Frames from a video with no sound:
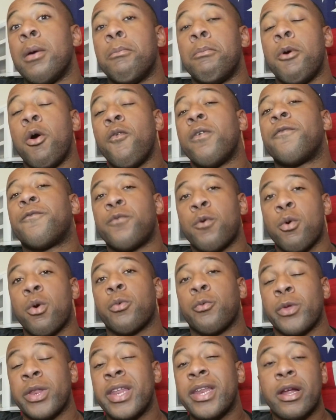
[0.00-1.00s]
Moving
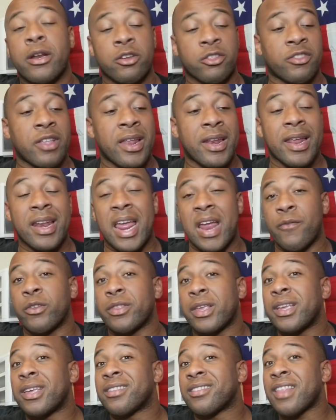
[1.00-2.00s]
forward, we need to understand that
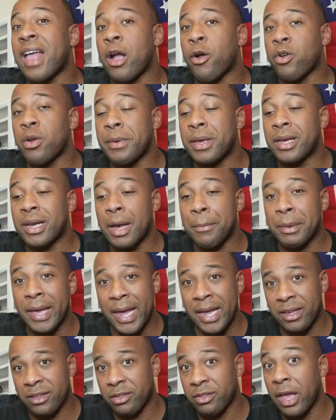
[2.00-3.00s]
everything is not going to be
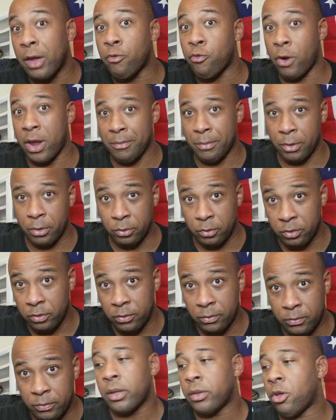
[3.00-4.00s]
cupcakes and rainbows.
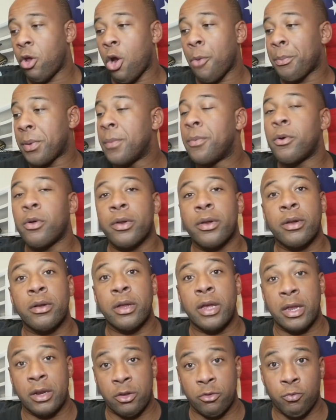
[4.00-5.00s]
There are people
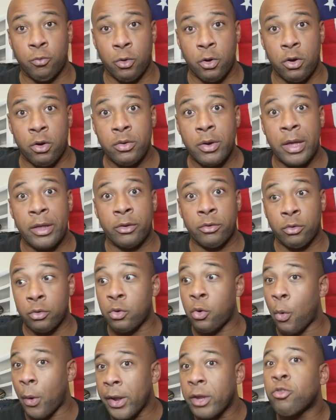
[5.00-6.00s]
in this world that
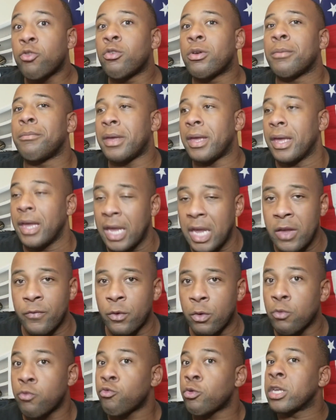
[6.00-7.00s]
are going to commit
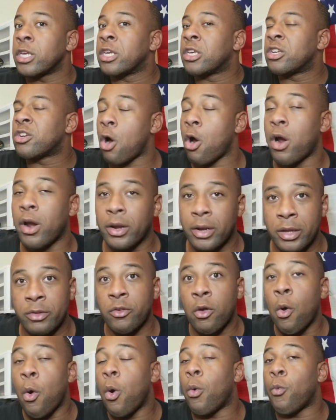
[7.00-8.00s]
evil
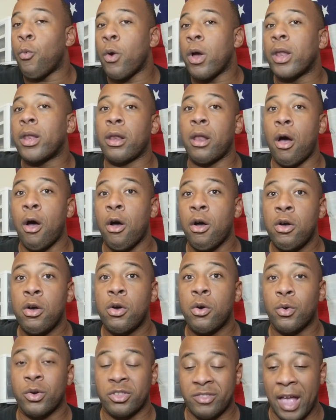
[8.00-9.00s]
regardless on what law
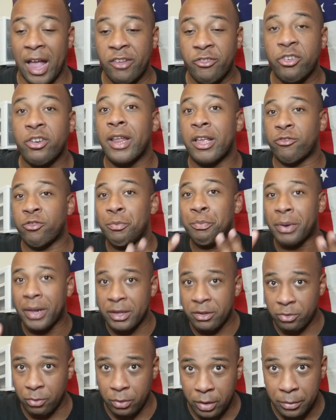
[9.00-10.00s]
or statute that you
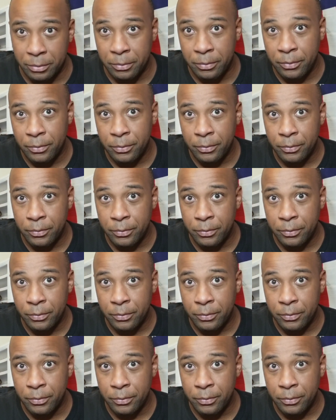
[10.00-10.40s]
place on them.